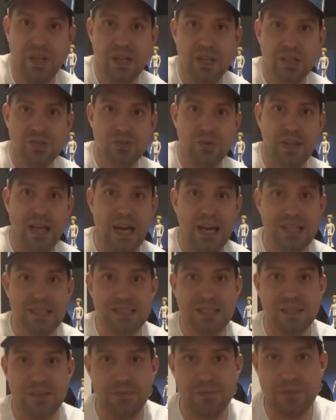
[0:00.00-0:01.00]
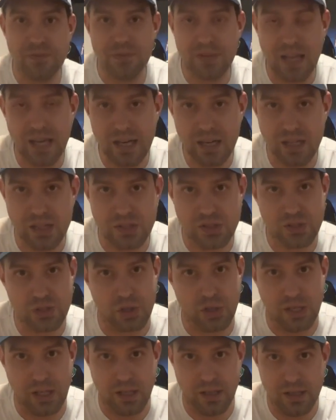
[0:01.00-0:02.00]
So that is the FLAIR
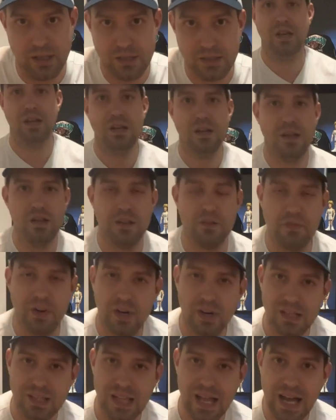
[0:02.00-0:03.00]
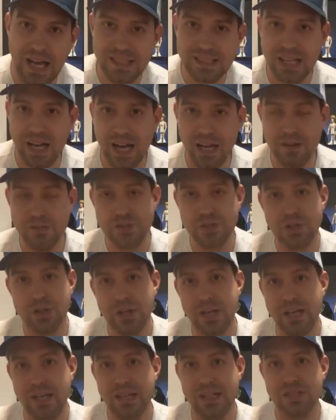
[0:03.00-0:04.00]
screen. The very last kind of
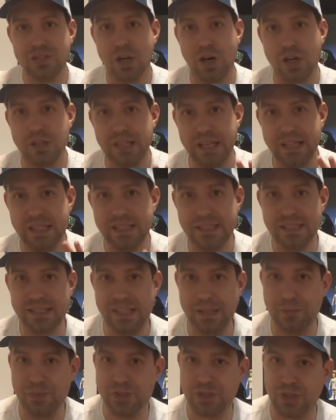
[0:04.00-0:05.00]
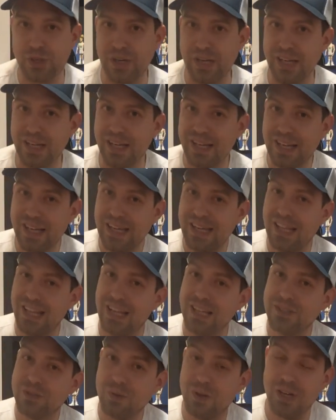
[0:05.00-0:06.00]
screen is called a slip screen.
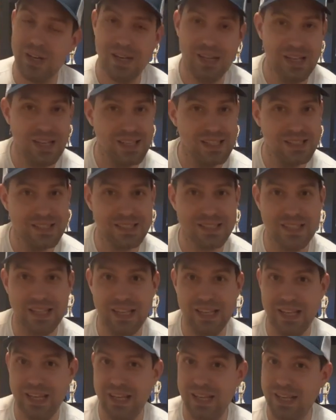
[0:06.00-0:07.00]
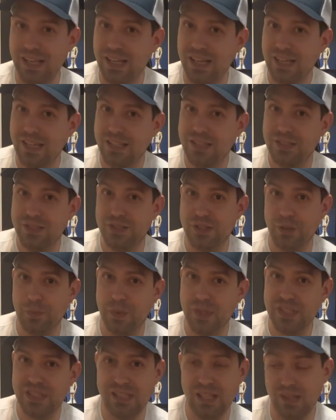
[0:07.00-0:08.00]
This one, sneaky,
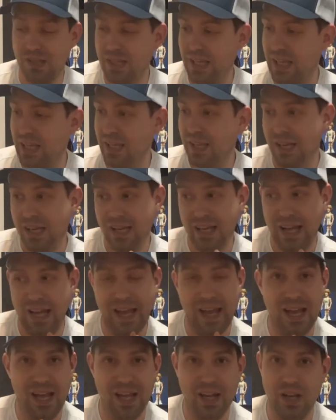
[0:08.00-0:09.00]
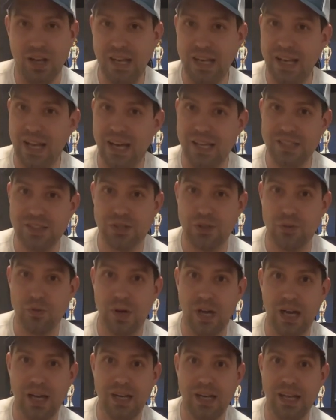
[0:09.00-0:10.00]
super silky, and nice to
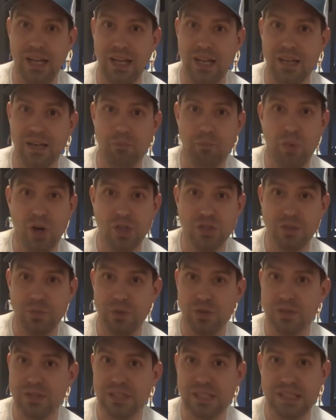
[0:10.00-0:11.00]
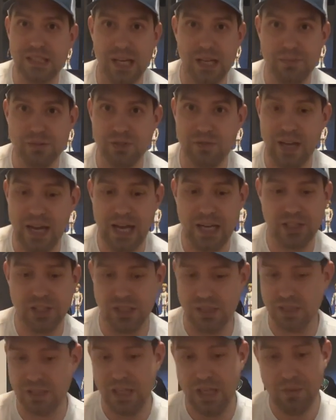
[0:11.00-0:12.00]
run in multiple types of
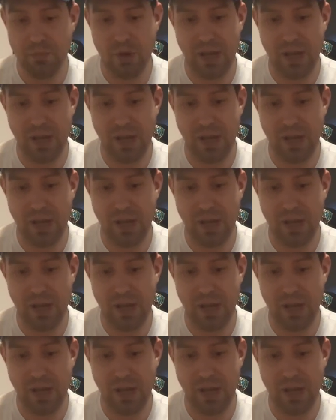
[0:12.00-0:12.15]
actions.